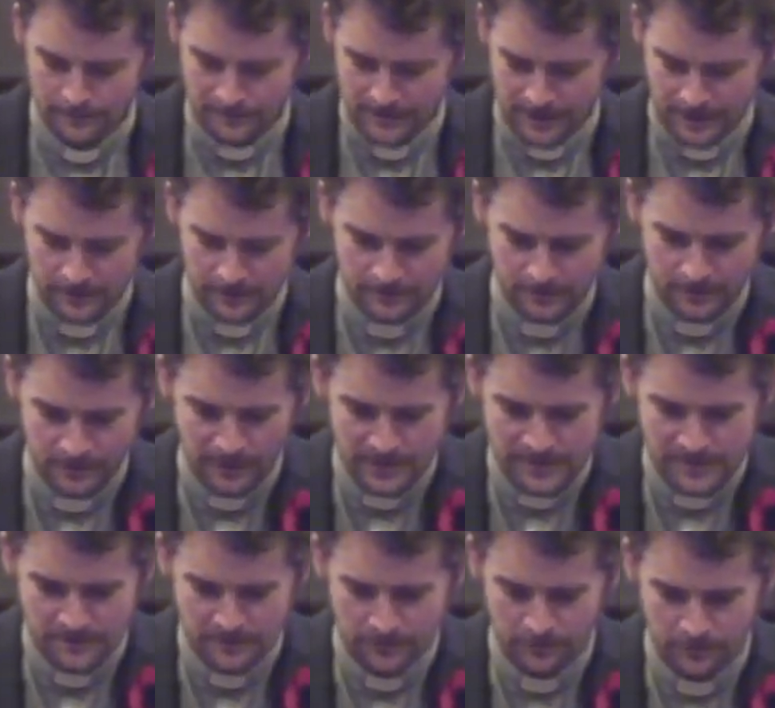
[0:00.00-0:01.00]
Now, the
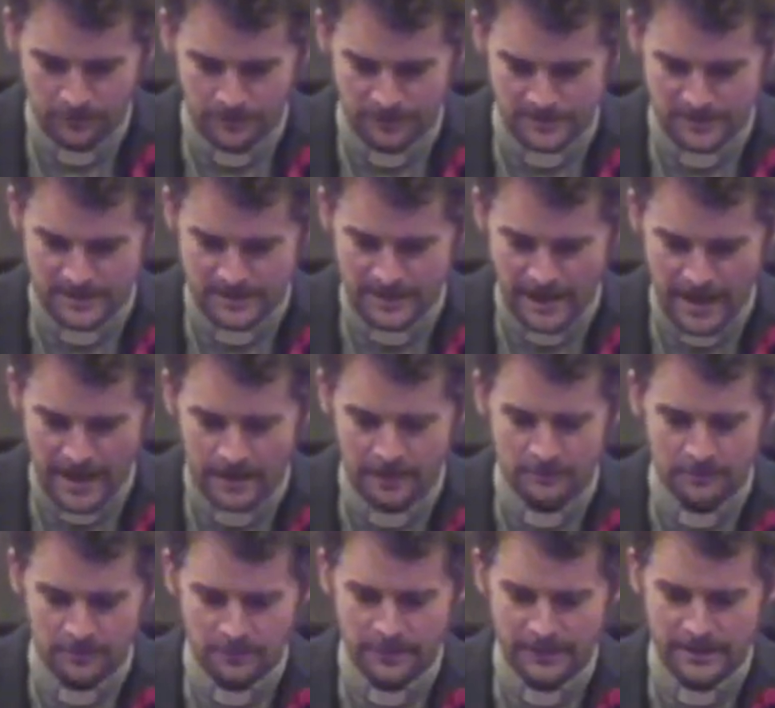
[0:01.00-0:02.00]
question for us is how
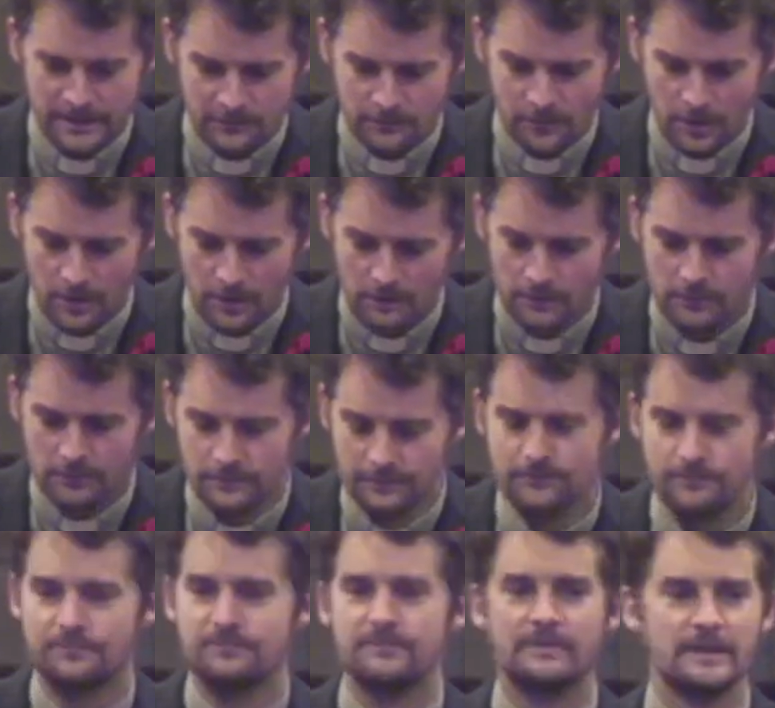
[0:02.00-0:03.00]
do we grow
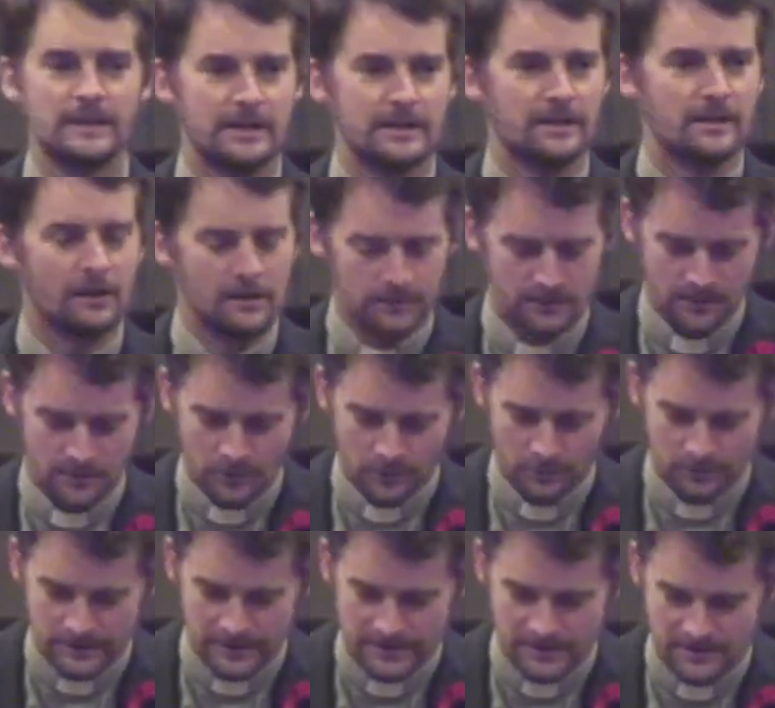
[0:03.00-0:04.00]
in our
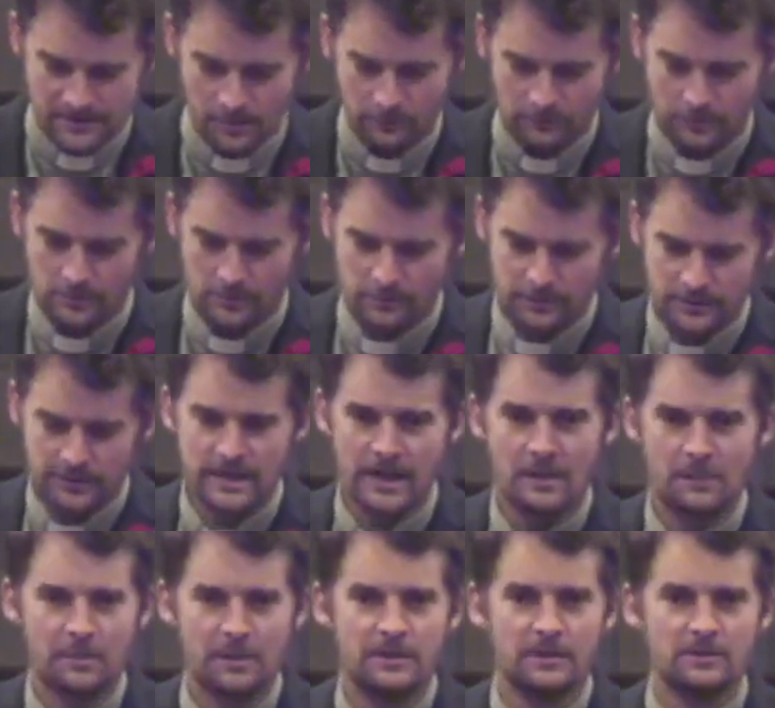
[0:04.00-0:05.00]
godly sorrow? Wouldn't
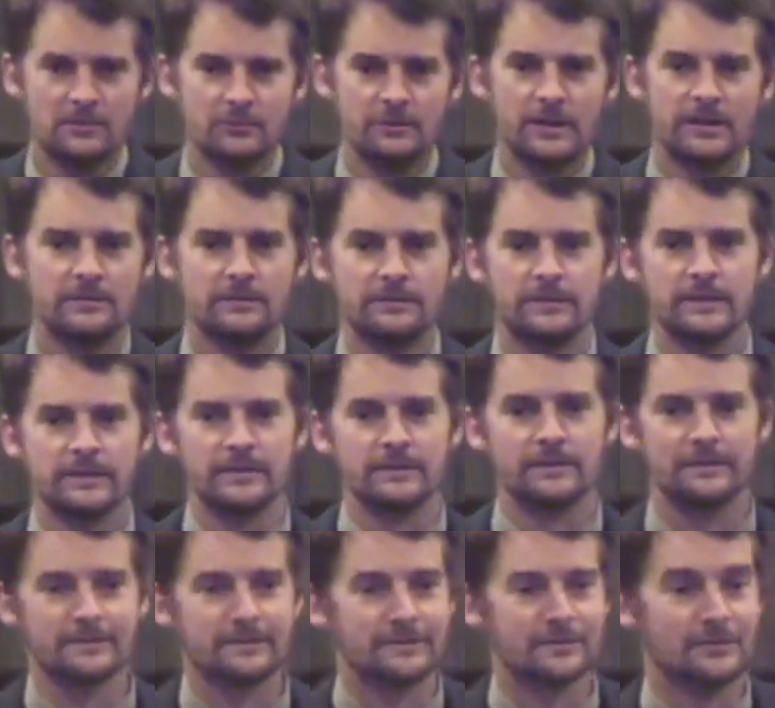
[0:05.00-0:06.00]
that be a great
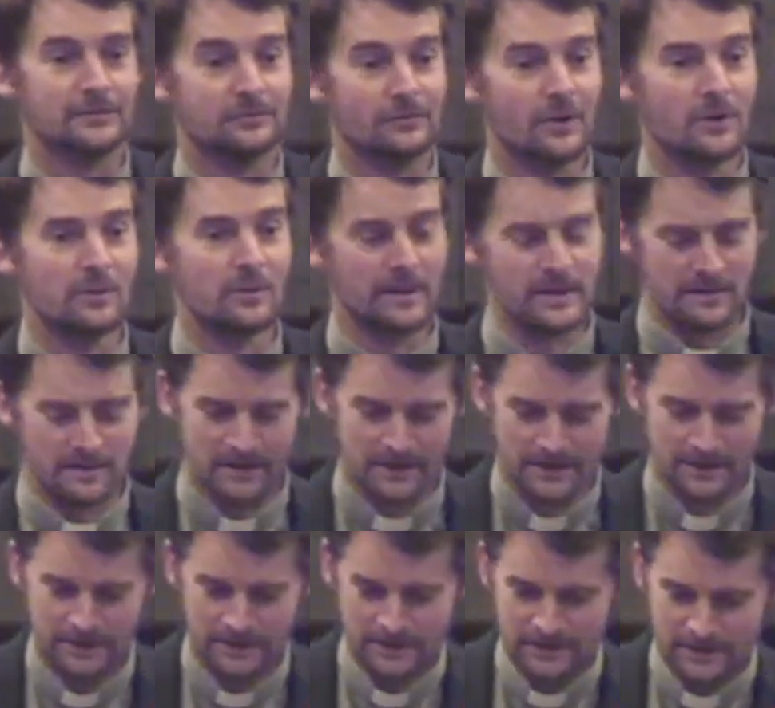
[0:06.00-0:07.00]
thing to grow in
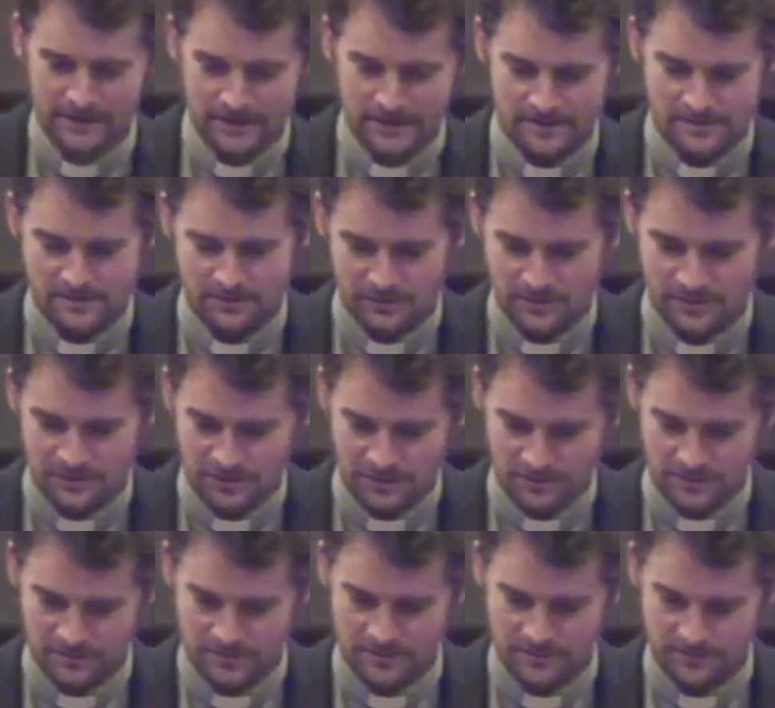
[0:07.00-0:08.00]
as
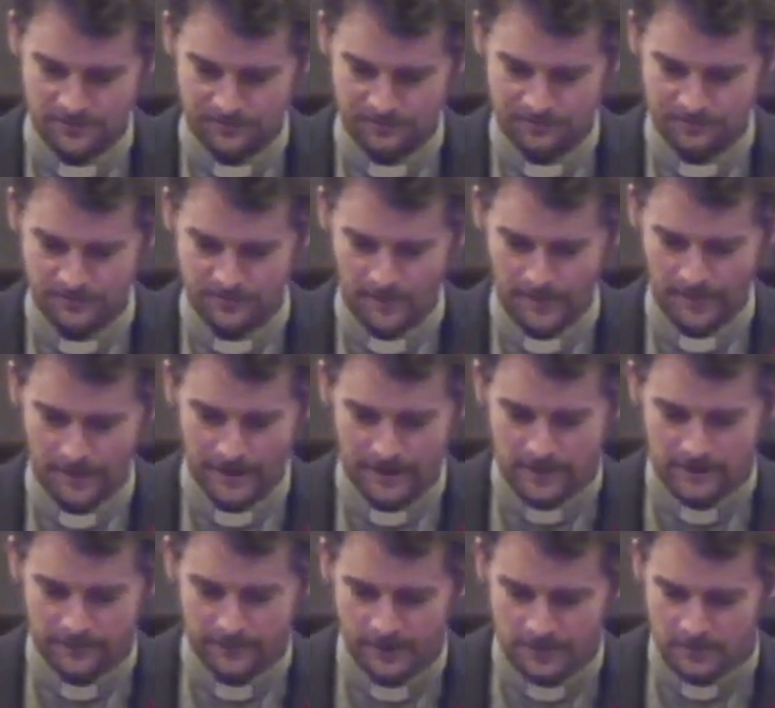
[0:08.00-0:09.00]
Christians? And
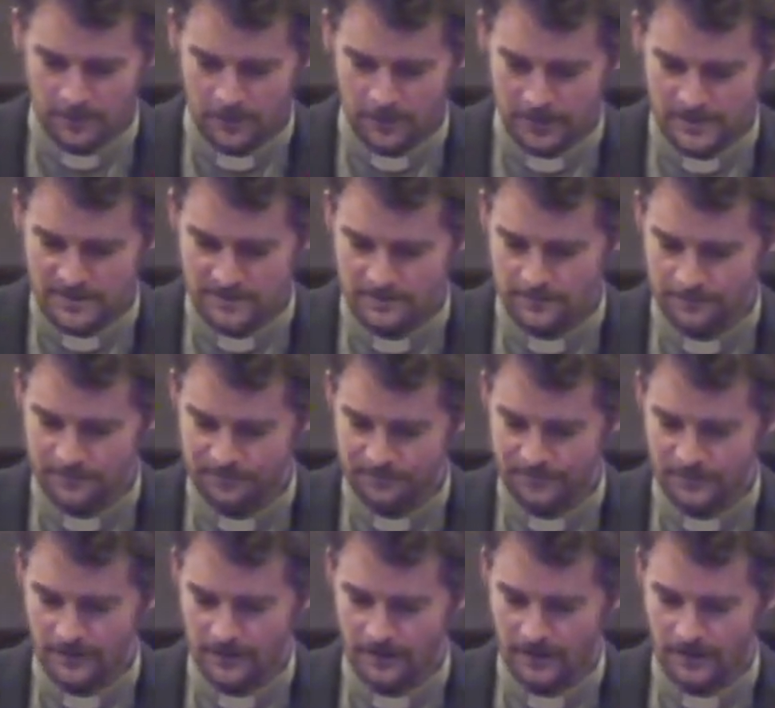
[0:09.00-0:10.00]
if I'm honest,
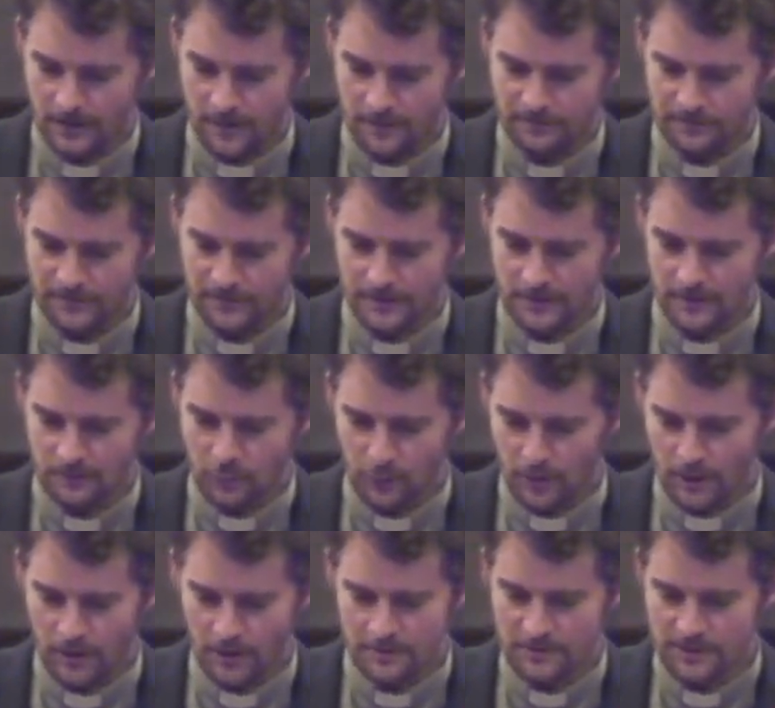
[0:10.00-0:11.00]
um,
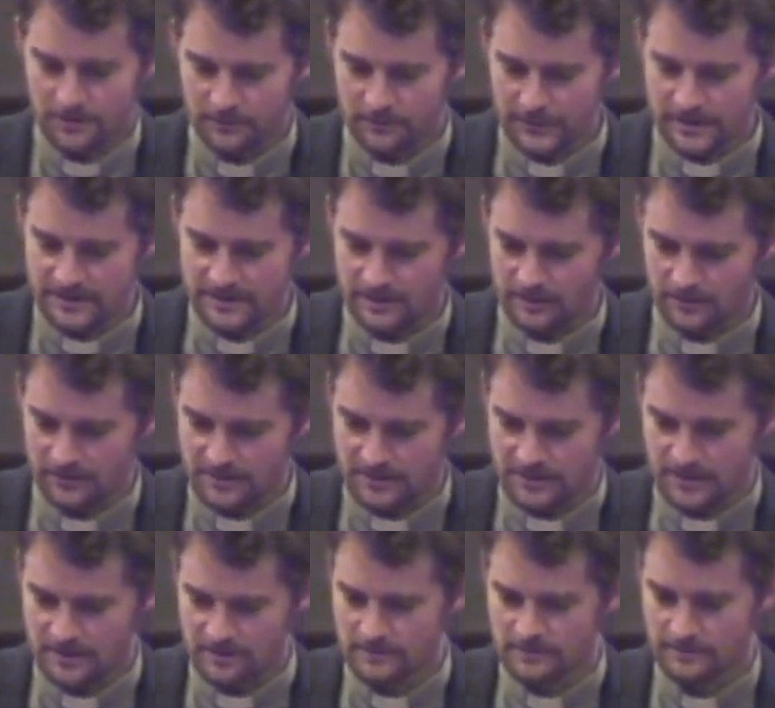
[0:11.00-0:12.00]
when I'm convicted of
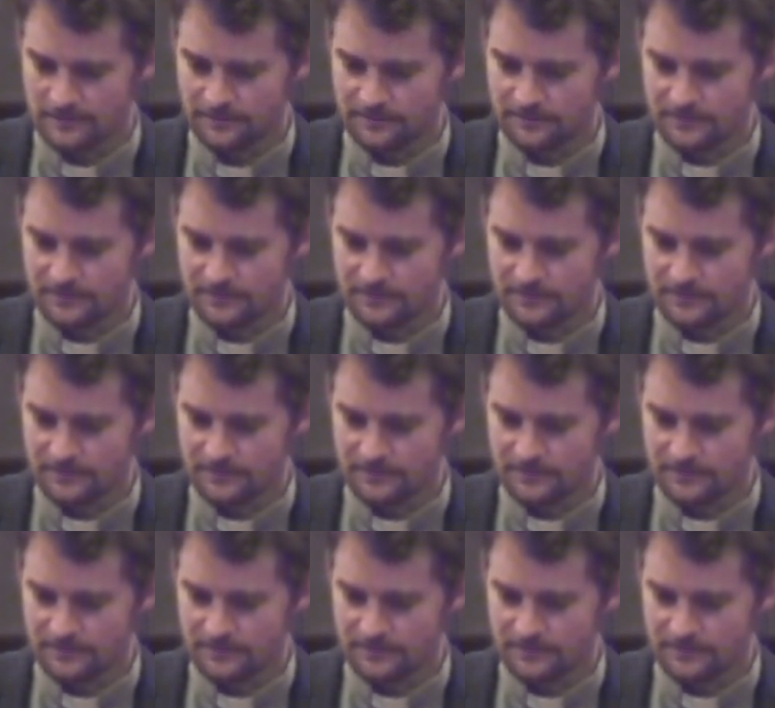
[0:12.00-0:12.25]
sin,